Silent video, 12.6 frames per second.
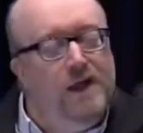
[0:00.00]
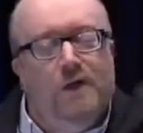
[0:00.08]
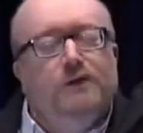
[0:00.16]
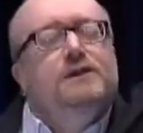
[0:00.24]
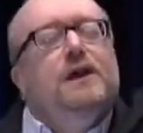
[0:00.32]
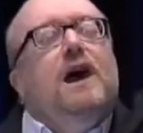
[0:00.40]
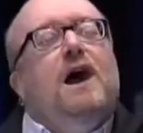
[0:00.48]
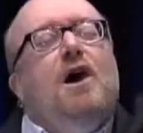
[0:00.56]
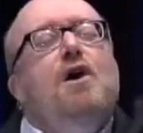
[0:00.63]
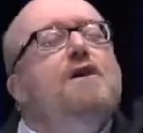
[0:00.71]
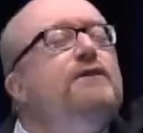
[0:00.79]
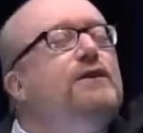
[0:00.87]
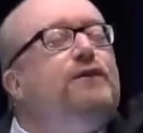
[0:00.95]
was
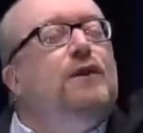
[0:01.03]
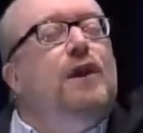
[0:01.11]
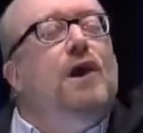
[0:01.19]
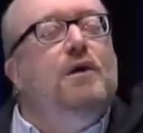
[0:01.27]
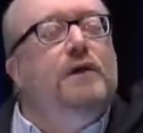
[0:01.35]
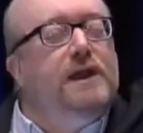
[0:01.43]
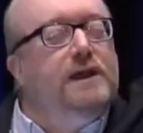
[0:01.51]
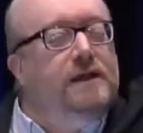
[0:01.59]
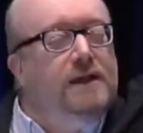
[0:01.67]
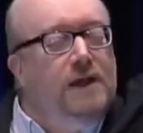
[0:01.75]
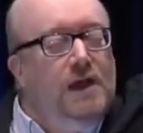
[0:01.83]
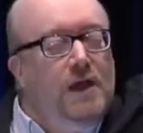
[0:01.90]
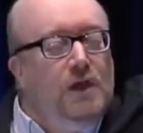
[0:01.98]
overflowing
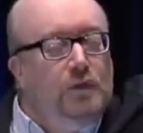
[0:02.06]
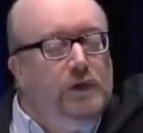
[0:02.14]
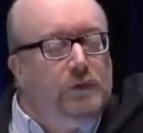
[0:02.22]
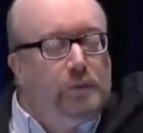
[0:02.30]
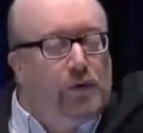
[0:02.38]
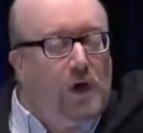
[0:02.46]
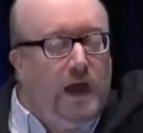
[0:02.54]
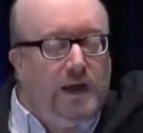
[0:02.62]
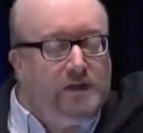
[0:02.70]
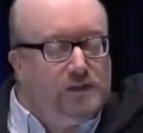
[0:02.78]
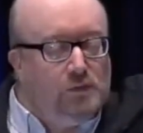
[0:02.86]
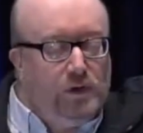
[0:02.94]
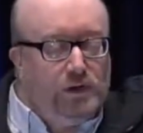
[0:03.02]
with
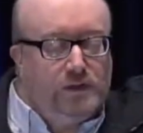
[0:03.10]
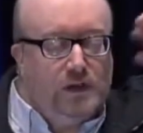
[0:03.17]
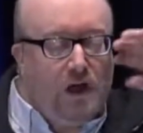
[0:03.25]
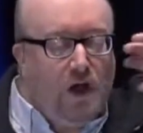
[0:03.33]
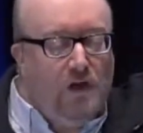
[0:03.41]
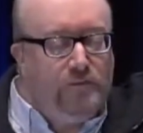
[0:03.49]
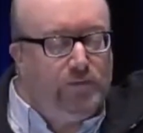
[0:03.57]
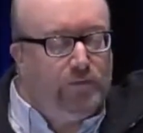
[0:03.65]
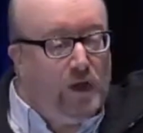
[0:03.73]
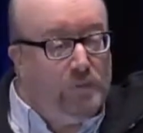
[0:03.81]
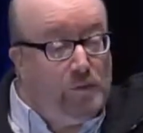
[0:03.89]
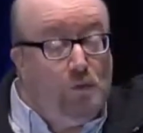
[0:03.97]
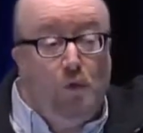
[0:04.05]
praise and wanted to
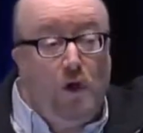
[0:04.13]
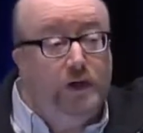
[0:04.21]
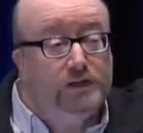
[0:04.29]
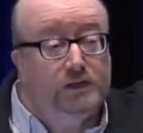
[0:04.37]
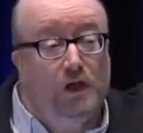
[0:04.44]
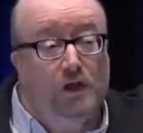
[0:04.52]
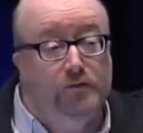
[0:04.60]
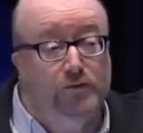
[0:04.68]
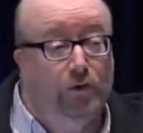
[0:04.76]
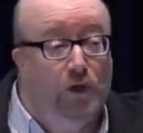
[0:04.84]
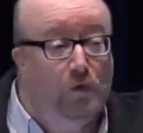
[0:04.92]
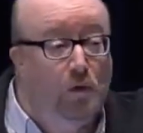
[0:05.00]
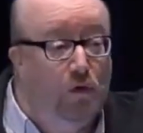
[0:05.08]
overflow, but wanted to
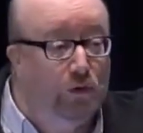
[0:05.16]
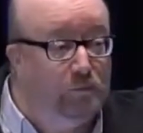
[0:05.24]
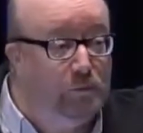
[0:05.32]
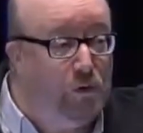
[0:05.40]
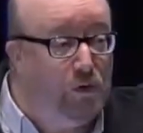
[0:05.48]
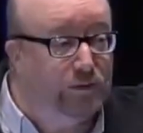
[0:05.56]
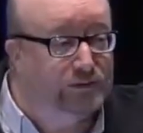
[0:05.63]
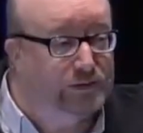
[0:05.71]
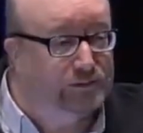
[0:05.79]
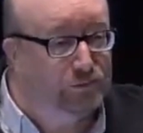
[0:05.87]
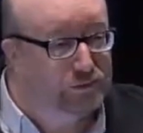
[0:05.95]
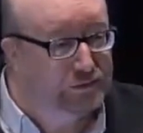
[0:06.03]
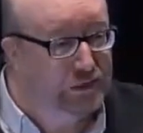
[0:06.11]
overflow all the more and says,
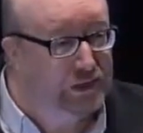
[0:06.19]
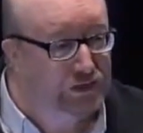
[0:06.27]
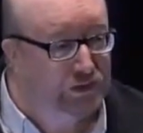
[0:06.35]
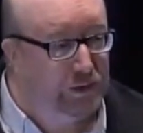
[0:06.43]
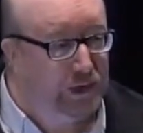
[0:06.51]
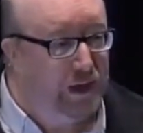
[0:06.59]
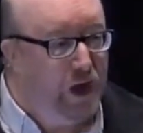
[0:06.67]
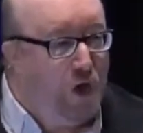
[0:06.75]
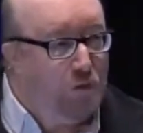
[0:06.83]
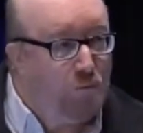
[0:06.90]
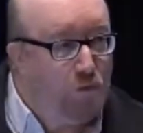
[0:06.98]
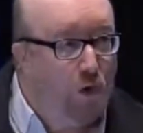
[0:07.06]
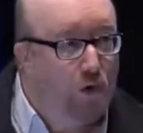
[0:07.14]
well, teach me
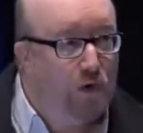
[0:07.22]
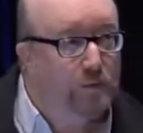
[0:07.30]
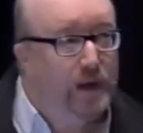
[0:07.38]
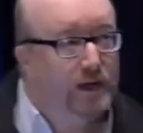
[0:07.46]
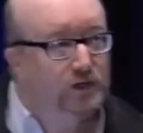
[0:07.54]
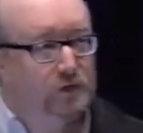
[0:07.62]
more about